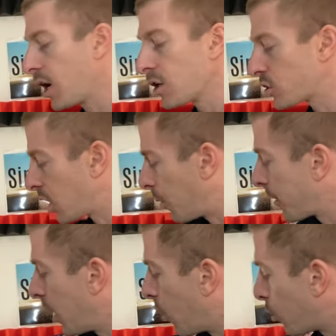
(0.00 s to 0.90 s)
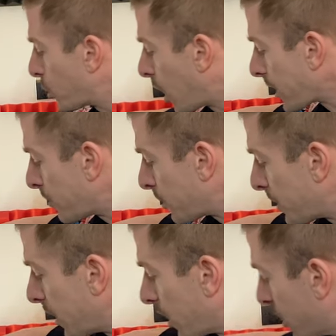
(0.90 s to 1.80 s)
So we talked at the
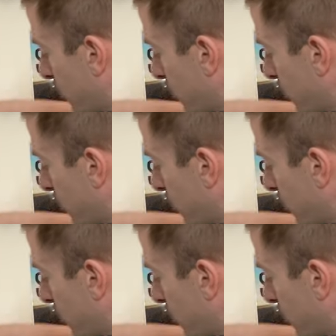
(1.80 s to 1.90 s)
beginning of this